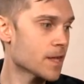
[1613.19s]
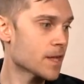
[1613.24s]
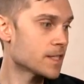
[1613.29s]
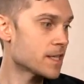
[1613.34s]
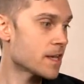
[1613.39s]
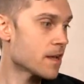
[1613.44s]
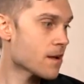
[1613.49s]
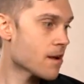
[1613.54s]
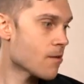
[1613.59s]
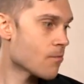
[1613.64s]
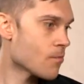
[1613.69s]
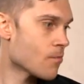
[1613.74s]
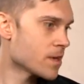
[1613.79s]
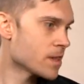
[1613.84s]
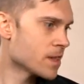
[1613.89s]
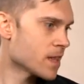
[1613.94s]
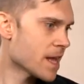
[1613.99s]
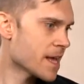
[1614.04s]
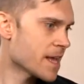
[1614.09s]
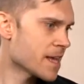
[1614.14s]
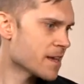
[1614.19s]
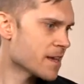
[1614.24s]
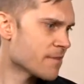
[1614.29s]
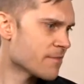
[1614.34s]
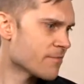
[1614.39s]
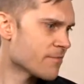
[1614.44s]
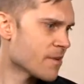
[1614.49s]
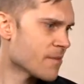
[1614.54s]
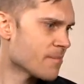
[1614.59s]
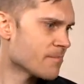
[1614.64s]
I see I got 1 like
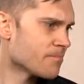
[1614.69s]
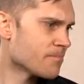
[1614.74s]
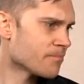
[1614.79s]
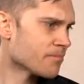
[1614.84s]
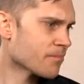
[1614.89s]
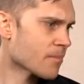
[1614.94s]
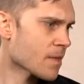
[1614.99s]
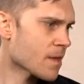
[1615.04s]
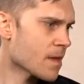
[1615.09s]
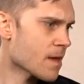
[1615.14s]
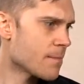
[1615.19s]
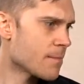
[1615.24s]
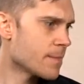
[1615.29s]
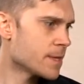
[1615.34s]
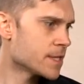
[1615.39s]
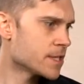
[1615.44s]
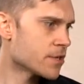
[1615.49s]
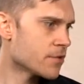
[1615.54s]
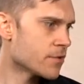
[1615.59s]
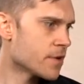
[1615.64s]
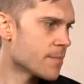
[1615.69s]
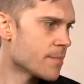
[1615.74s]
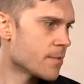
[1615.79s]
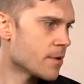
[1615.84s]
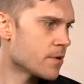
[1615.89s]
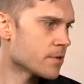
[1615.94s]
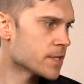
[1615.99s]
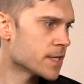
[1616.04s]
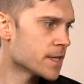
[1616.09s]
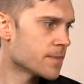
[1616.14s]
from a mystery
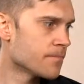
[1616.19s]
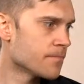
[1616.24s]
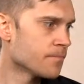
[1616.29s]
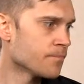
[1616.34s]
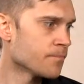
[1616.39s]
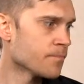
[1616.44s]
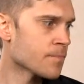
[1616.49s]
person.